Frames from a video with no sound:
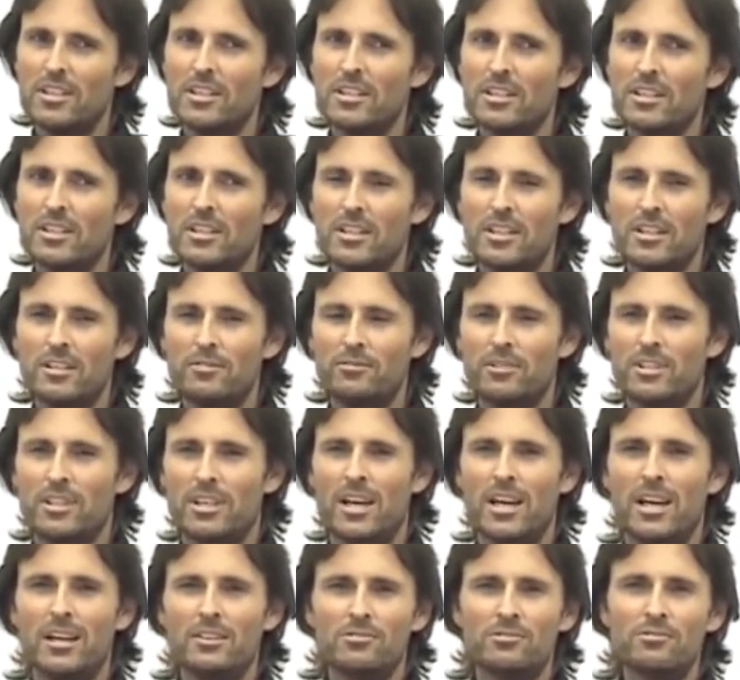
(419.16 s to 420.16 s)
If the
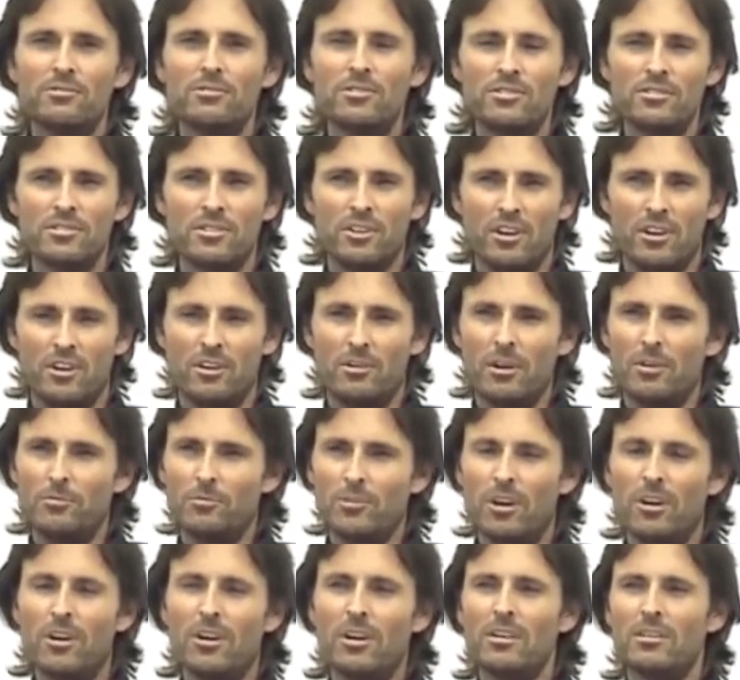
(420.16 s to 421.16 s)
answer is no, I'm
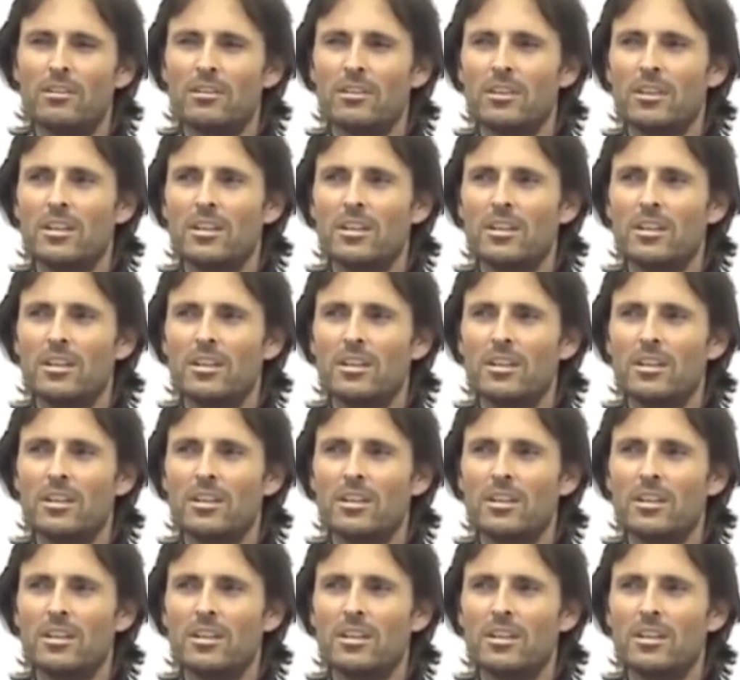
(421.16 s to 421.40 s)
not,